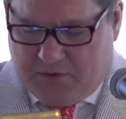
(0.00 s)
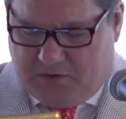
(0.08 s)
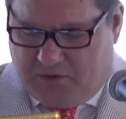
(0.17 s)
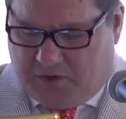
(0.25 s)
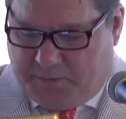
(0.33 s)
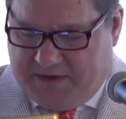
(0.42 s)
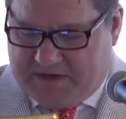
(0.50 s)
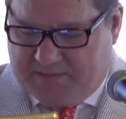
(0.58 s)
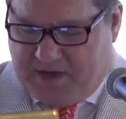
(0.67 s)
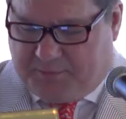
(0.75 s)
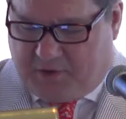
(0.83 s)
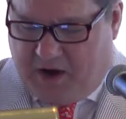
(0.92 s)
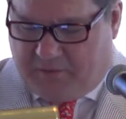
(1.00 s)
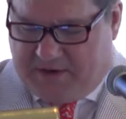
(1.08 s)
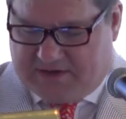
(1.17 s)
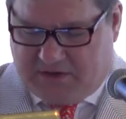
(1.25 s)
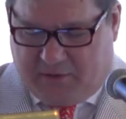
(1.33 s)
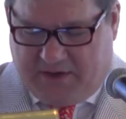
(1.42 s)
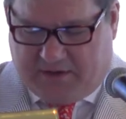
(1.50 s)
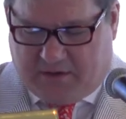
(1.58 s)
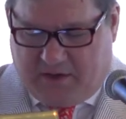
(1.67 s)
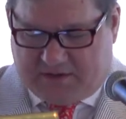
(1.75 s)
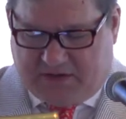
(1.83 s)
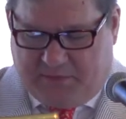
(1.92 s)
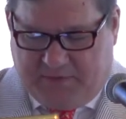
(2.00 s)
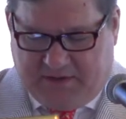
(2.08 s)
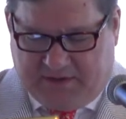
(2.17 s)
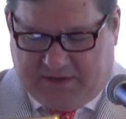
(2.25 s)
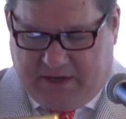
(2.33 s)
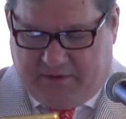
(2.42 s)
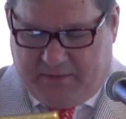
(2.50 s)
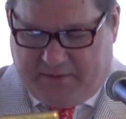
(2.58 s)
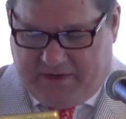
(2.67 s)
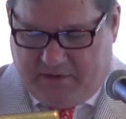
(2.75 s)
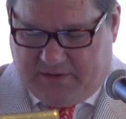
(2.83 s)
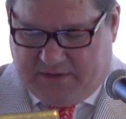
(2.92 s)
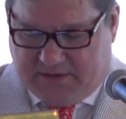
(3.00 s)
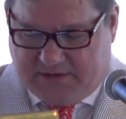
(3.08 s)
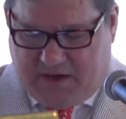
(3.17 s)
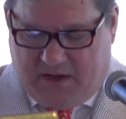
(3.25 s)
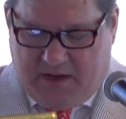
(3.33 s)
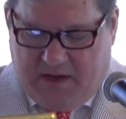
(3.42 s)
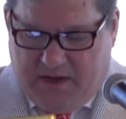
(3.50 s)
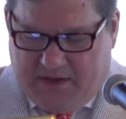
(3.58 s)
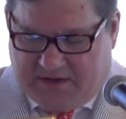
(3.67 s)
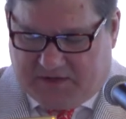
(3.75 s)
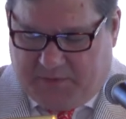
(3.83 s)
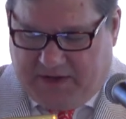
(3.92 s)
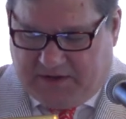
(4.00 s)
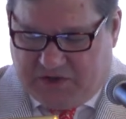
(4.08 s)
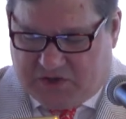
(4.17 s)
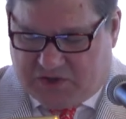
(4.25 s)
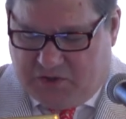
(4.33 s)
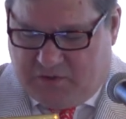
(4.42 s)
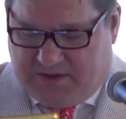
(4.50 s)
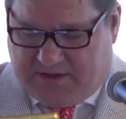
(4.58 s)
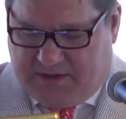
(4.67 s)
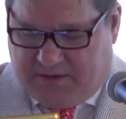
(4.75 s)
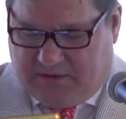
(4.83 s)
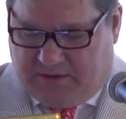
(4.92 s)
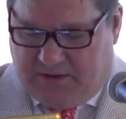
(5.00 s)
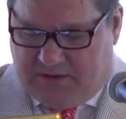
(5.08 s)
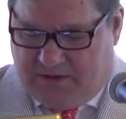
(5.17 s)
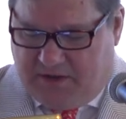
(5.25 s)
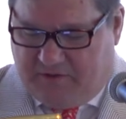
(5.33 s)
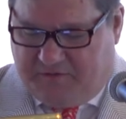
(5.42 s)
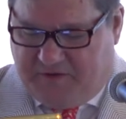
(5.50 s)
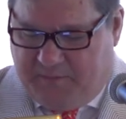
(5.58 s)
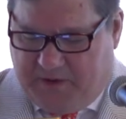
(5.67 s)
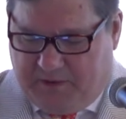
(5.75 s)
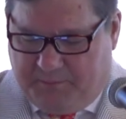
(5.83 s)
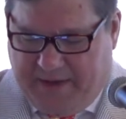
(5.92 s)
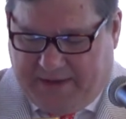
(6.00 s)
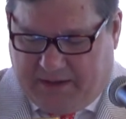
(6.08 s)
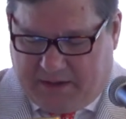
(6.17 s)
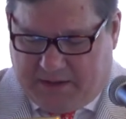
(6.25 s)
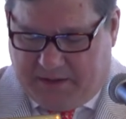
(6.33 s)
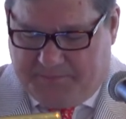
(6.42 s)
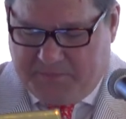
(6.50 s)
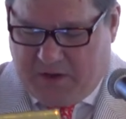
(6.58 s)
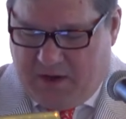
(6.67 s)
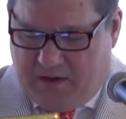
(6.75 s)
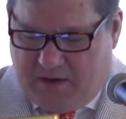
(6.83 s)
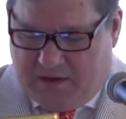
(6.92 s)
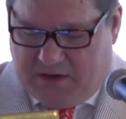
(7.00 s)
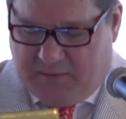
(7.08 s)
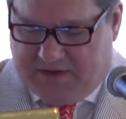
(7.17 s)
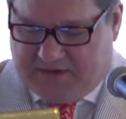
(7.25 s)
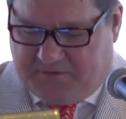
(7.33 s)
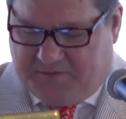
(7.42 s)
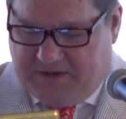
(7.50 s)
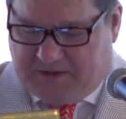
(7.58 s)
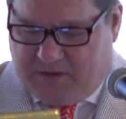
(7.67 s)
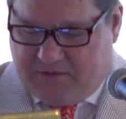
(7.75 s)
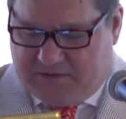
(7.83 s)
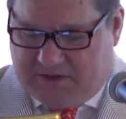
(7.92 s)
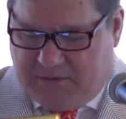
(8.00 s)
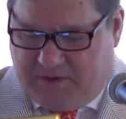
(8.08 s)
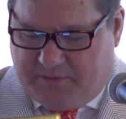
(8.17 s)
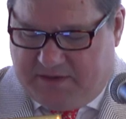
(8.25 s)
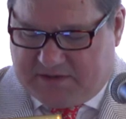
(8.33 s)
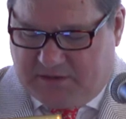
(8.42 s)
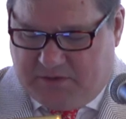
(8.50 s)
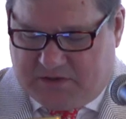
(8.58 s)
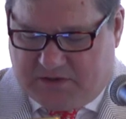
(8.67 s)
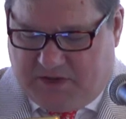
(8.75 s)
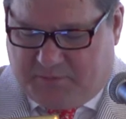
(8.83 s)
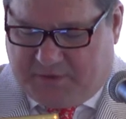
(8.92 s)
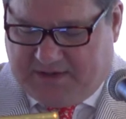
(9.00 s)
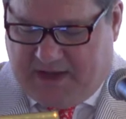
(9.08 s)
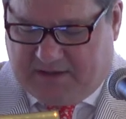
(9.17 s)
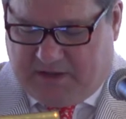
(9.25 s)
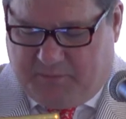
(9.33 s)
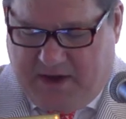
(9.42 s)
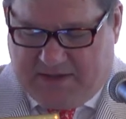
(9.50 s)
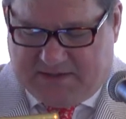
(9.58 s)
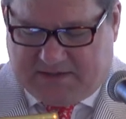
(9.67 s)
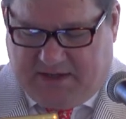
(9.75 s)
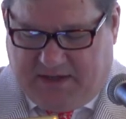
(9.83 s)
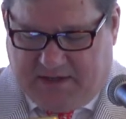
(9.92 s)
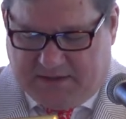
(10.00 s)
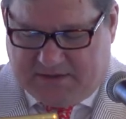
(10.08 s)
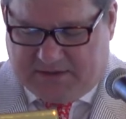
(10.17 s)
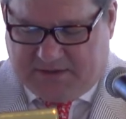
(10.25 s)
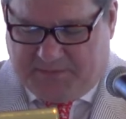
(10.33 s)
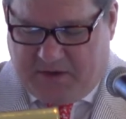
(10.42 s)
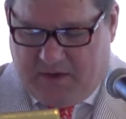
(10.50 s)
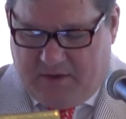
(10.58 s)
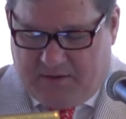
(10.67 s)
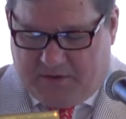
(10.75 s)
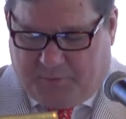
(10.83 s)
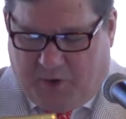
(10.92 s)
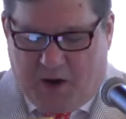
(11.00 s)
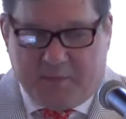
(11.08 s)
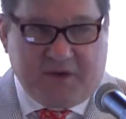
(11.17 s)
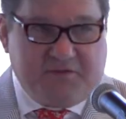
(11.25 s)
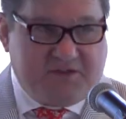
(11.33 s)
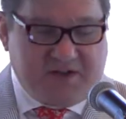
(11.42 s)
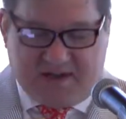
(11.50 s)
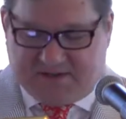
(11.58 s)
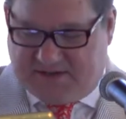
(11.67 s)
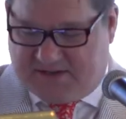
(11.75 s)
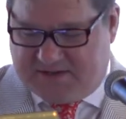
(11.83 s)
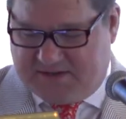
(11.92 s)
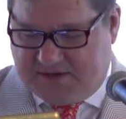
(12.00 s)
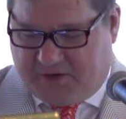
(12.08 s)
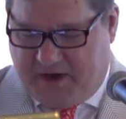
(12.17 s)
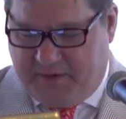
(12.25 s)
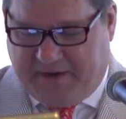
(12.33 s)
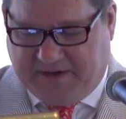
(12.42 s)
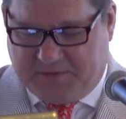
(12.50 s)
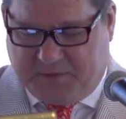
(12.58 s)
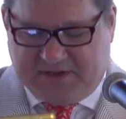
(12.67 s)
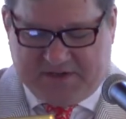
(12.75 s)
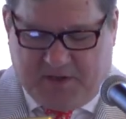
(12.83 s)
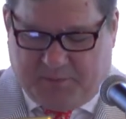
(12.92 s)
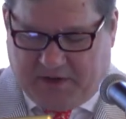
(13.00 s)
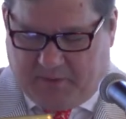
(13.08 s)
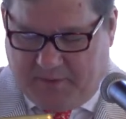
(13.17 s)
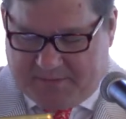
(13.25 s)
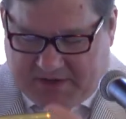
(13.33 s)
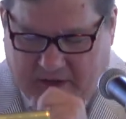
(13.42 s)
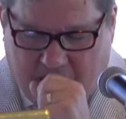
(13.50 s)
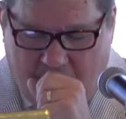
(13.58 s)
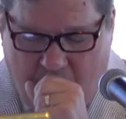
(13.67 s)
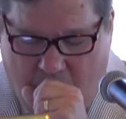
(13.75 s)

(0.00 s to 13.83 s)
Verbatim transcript: Two Koreas make progress, agree to talks on military reunions. Israelis shoot, kill young female medic. U.S. vetoes UN resolution on protecting Palestinians. Department of Justice, this is a great one, I just put this up on our website.